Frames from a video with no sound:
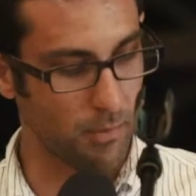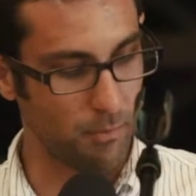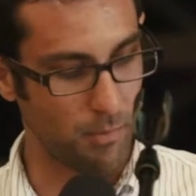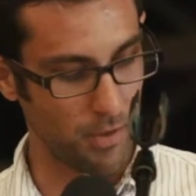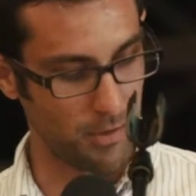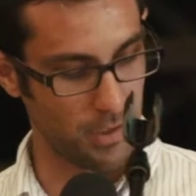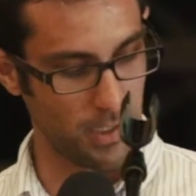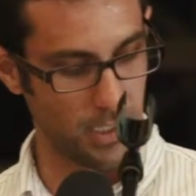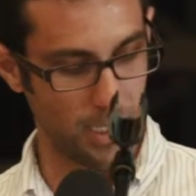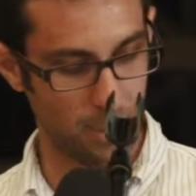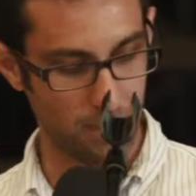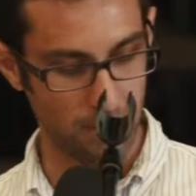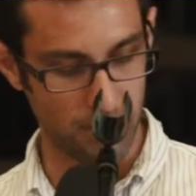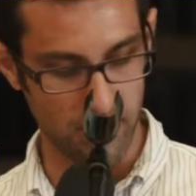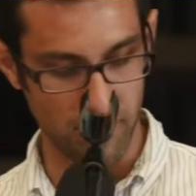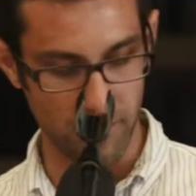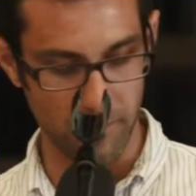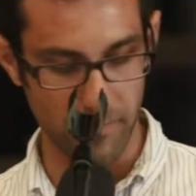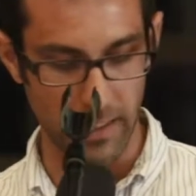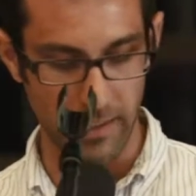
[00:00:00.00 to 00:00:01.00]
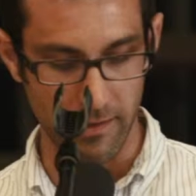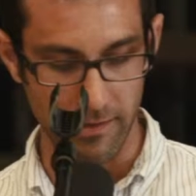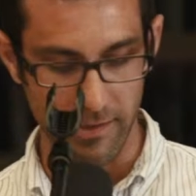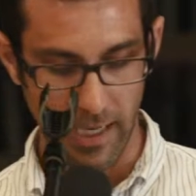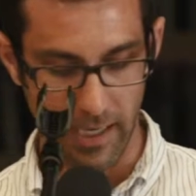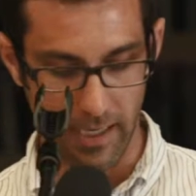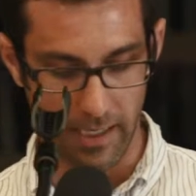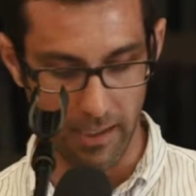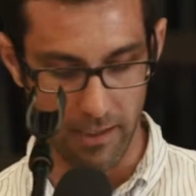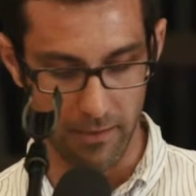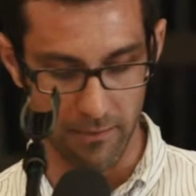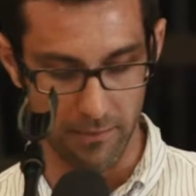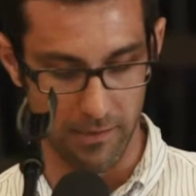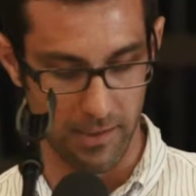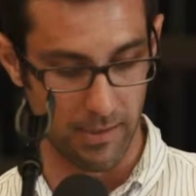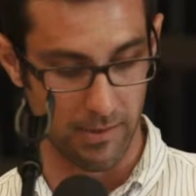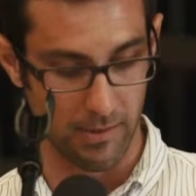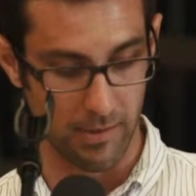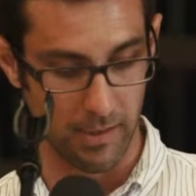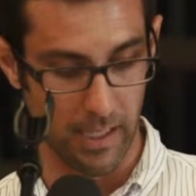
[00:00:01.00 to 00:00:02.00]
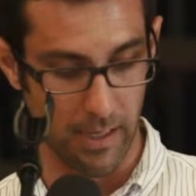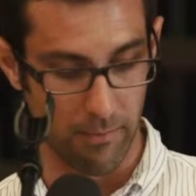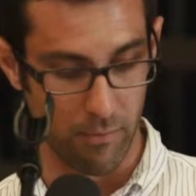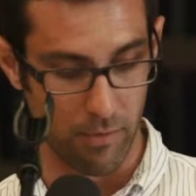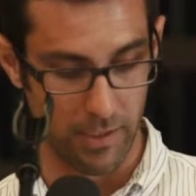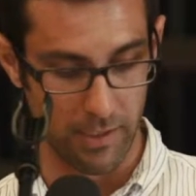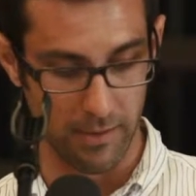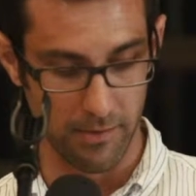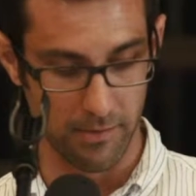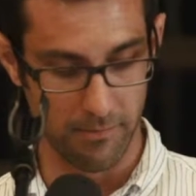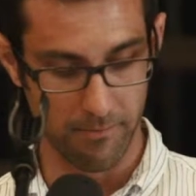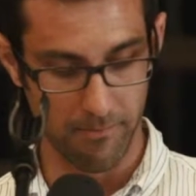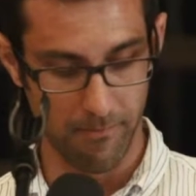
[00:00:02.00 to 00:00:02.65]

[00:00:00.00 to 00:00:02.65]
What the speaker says: with Billionaires, Executives, and Celebrities.